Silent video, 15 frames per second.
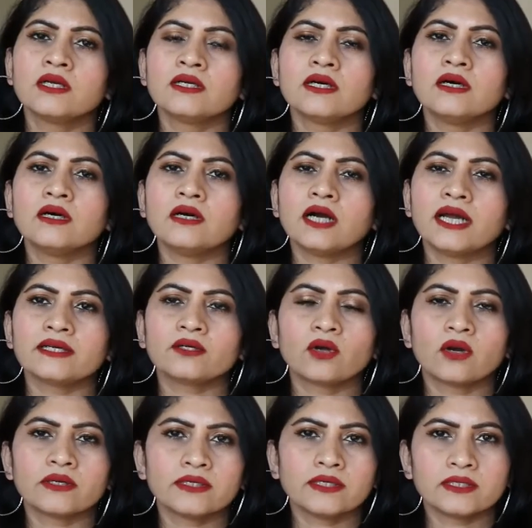uh, I had
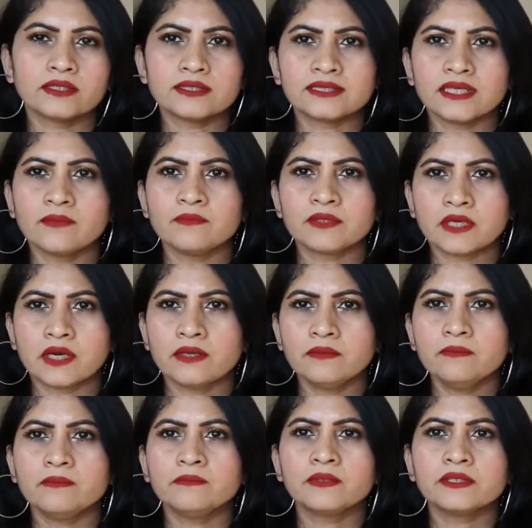got it at the same time
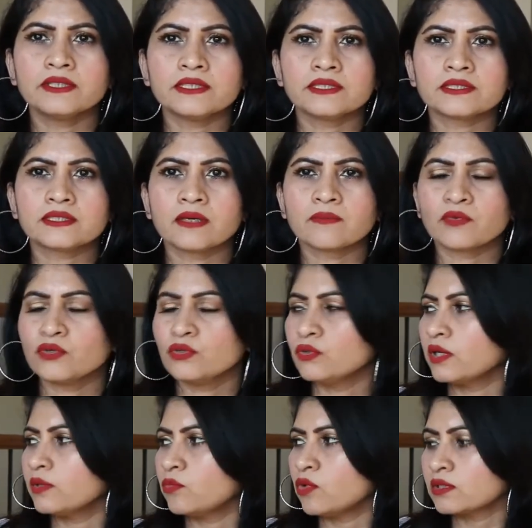but this I'm going to
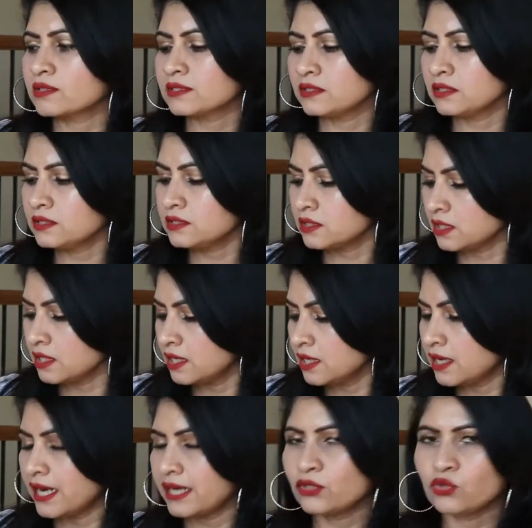unbox this
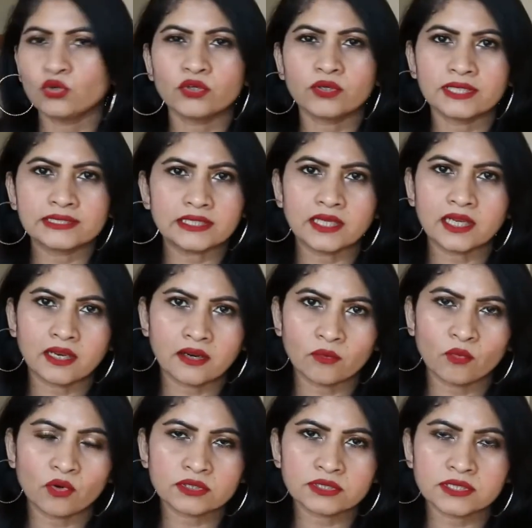I told you guys that I'll
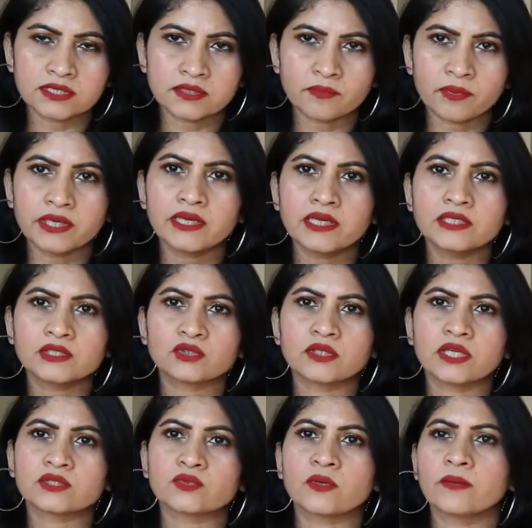unbox it separately so
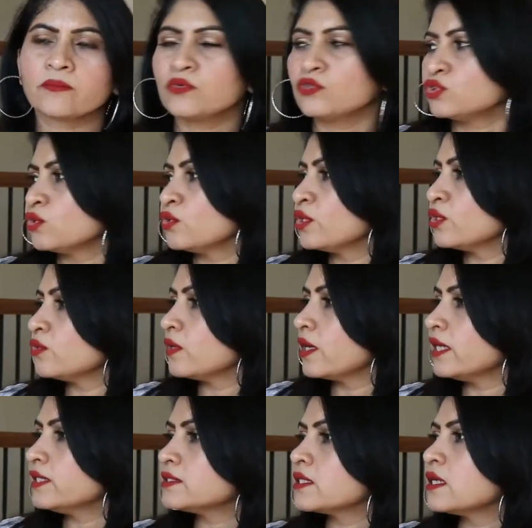that's what I'm showing you
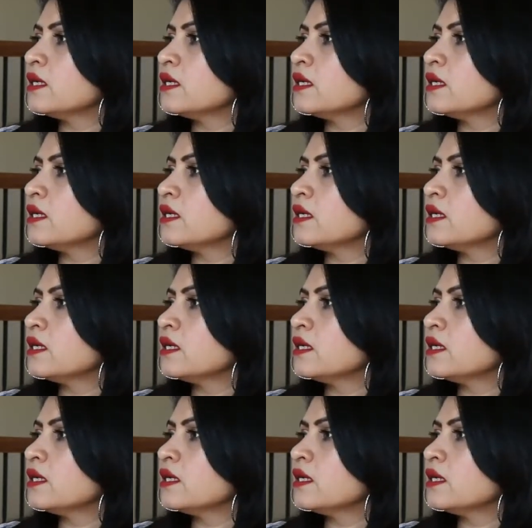guys